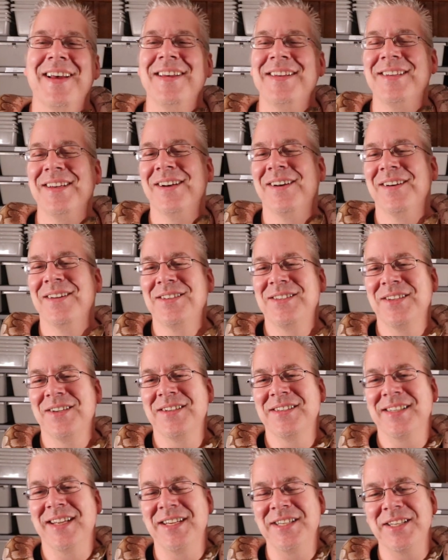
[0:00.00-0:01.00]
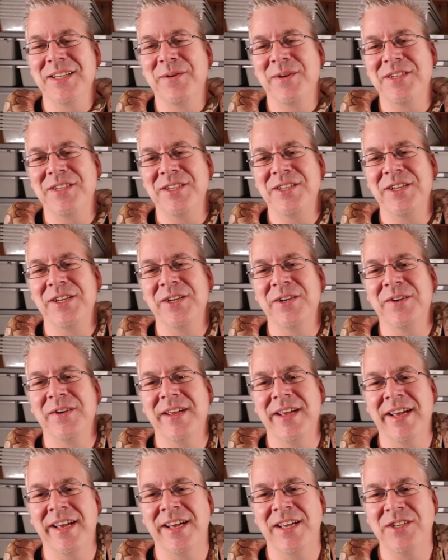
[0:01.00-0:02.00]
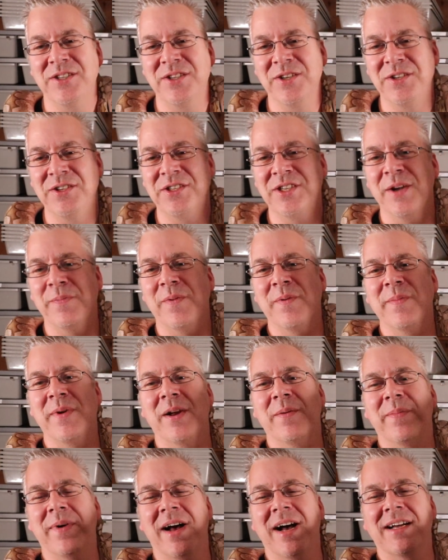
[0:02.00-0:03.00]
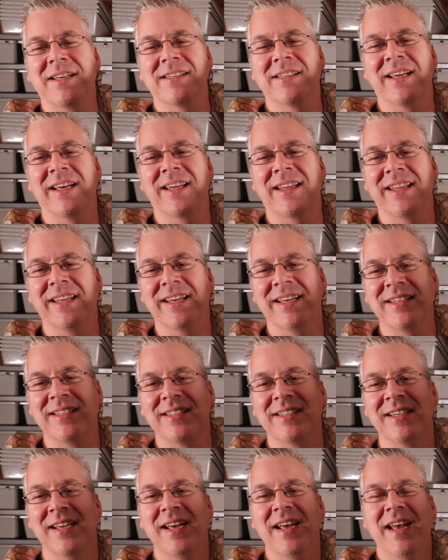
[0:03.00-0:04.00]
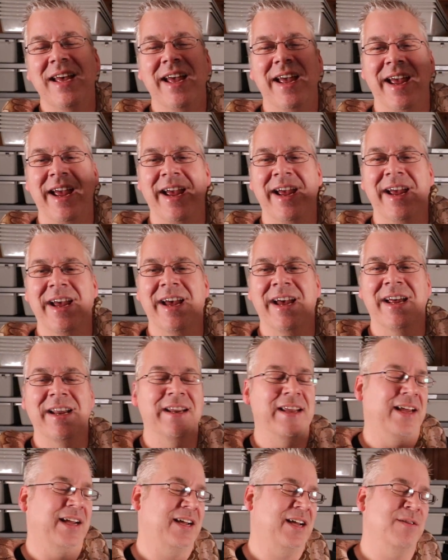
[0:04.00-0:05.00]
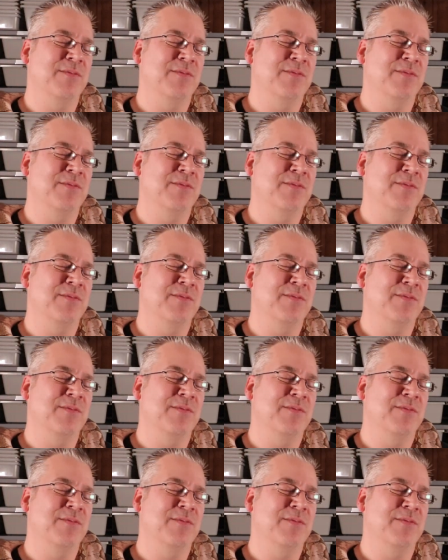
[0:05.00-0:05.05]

So essentially what you do is you ship them in a box like this, and it